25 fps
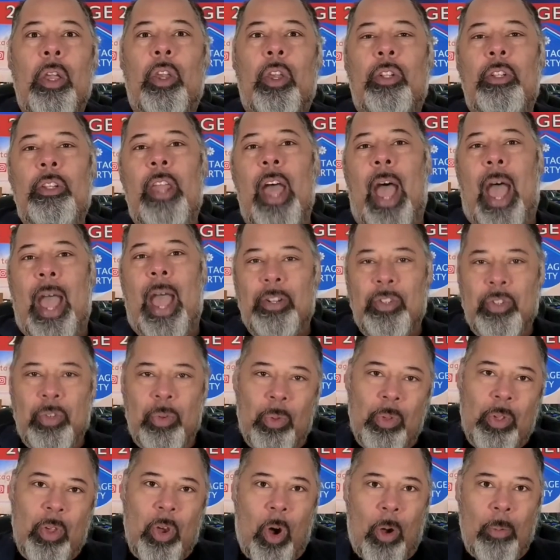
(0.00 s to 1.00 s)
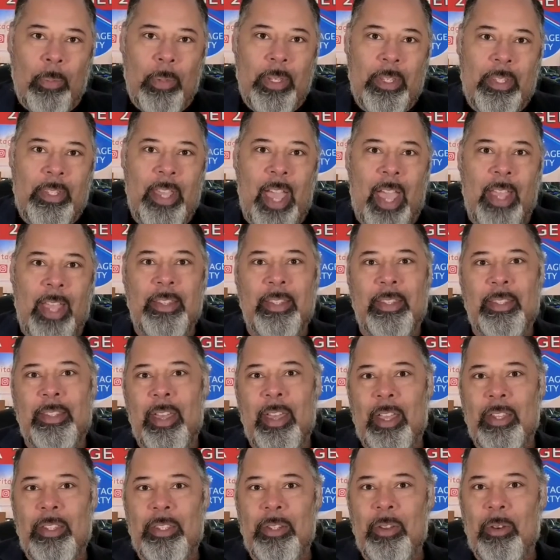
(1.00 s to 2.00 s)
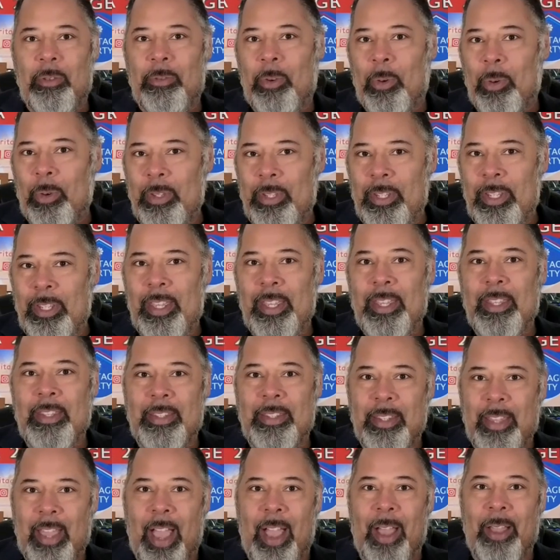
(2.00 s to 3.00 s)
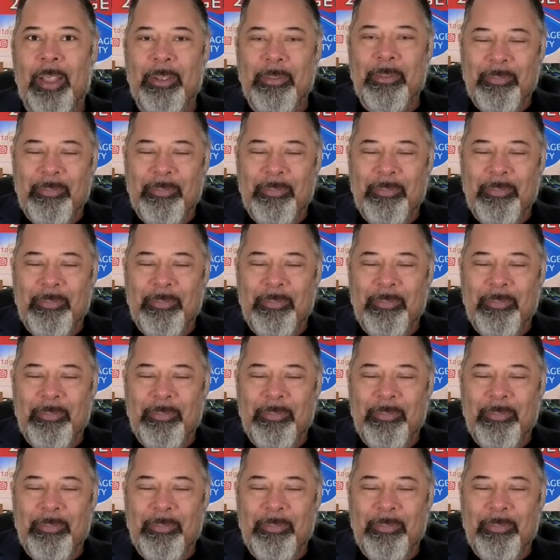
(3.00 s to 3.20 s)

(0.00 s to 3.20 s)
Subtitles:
natural common sense 30 or 40 years ago.